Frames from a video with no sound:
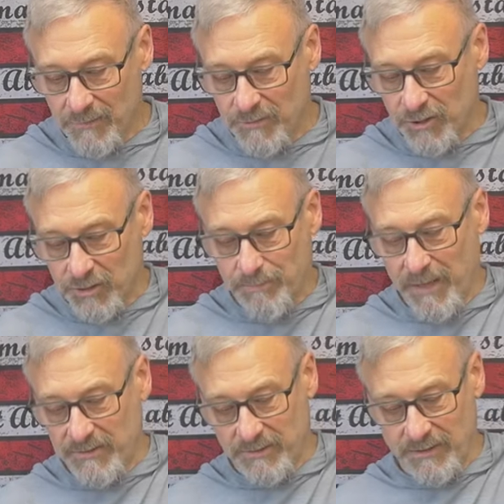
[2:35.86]
just
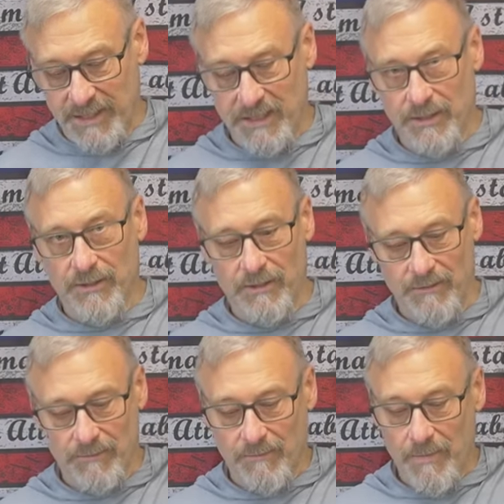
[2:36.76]
basically
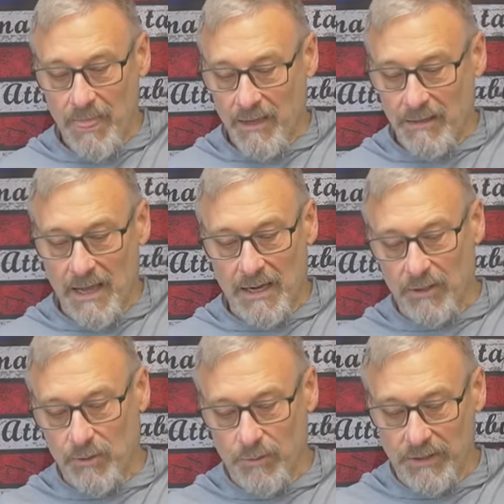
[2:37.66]
here not
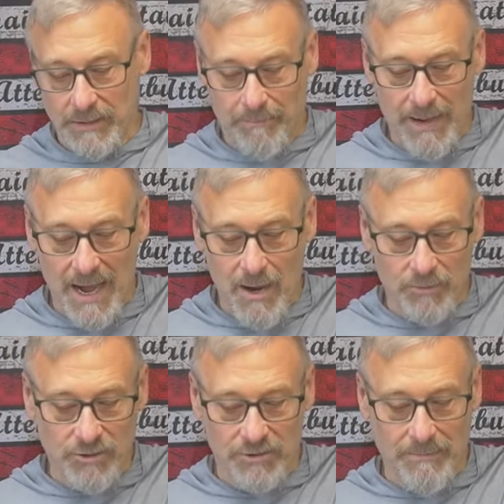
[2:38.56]
including the
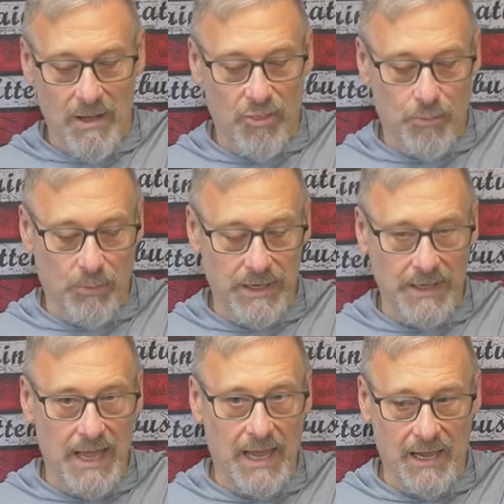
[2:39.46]
pouch, is about three
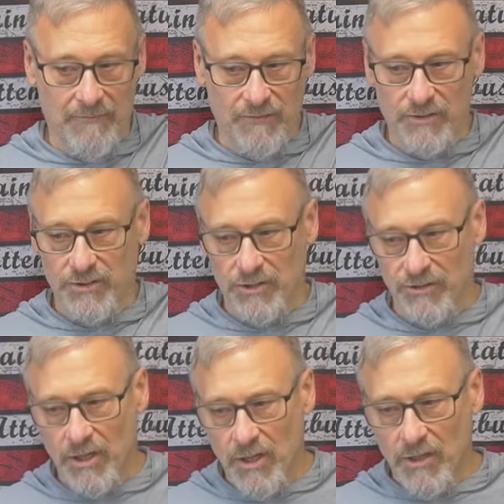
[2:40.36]
and a half
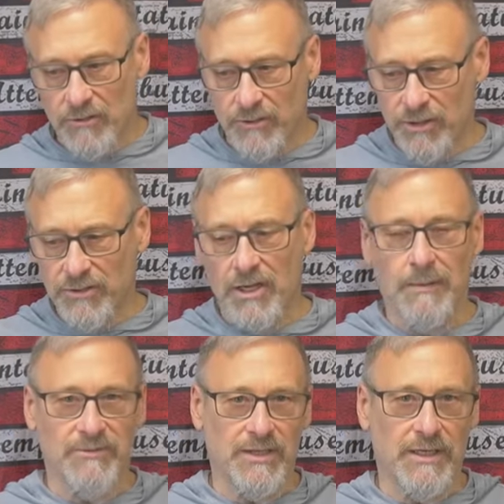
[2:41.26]
inches. So this
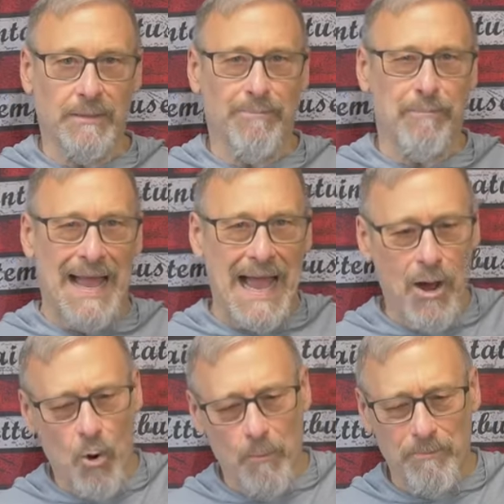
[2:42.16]
comes in
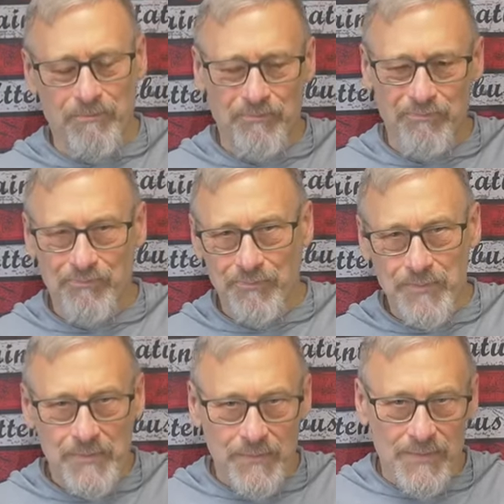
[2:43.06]
about
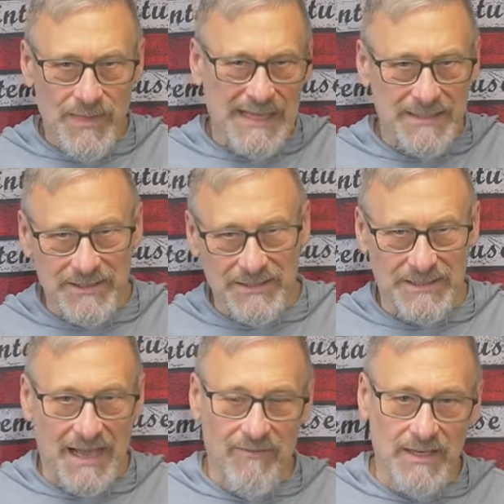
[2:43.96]

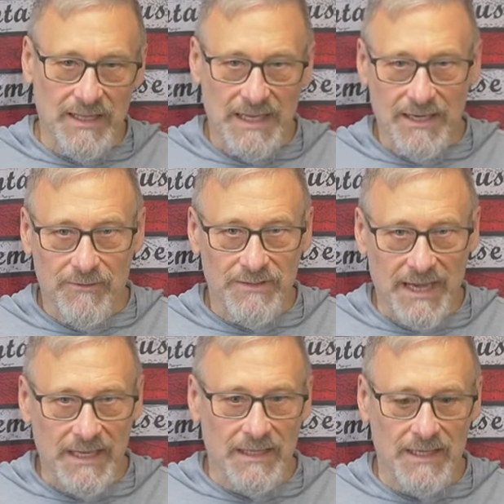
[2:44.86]
seven liters,
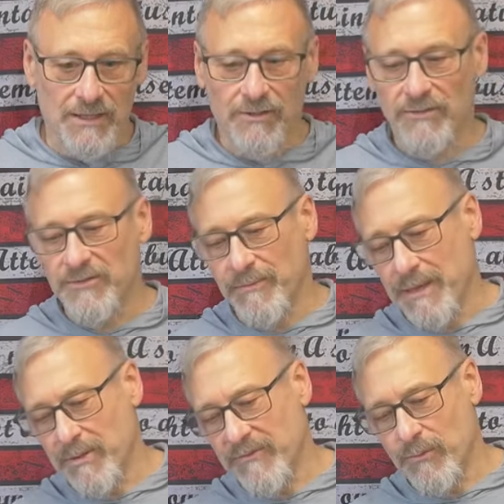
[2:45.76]
eight liters.
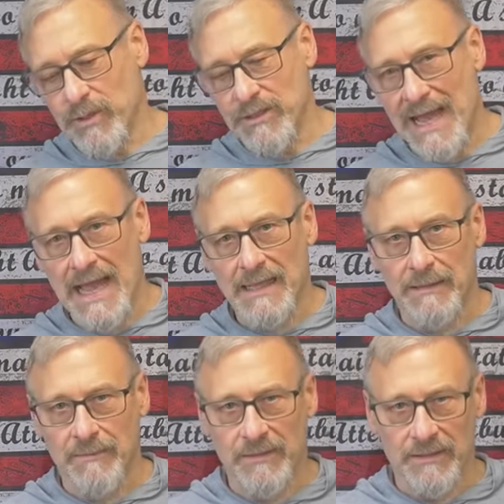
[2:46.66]
Maybe if you when you add
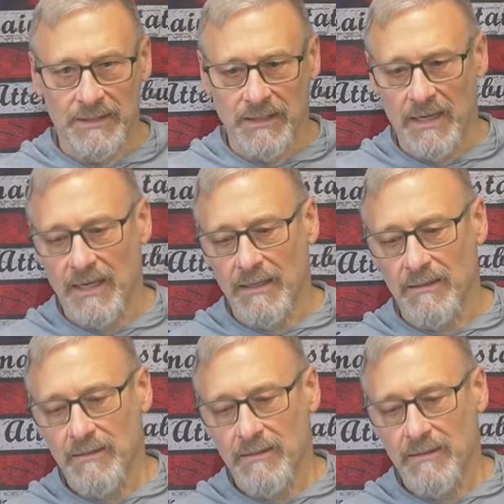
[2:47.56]
the the, uh,